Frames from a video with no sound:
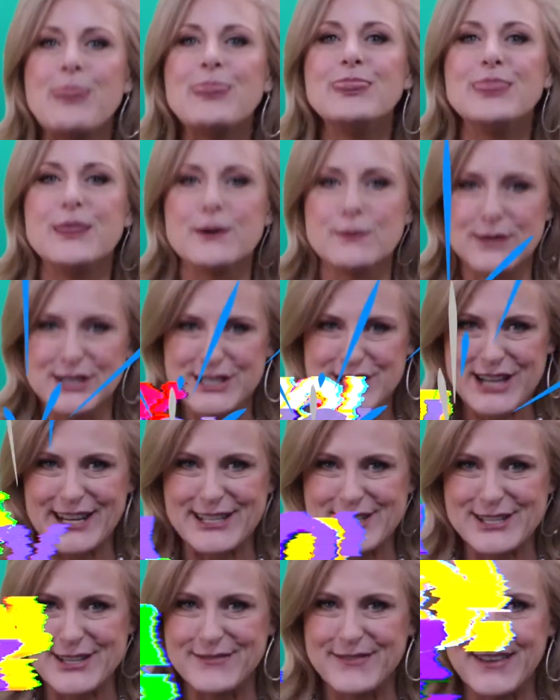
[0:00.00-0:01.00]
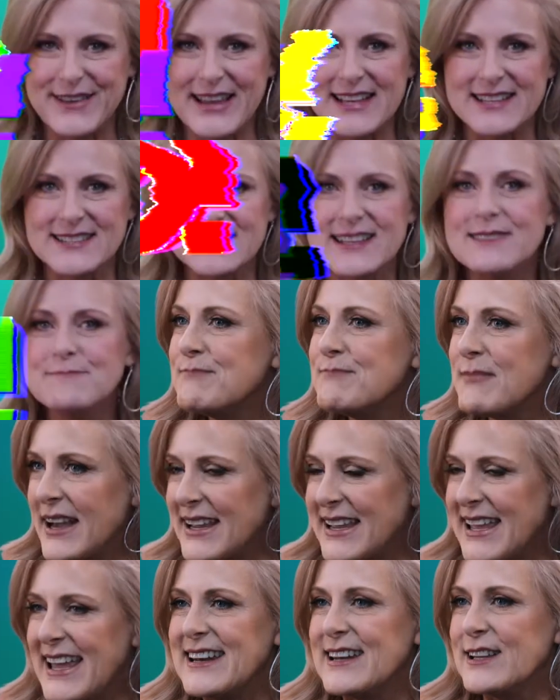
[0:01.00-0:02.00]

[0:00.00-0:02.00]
The rejection phase. Again,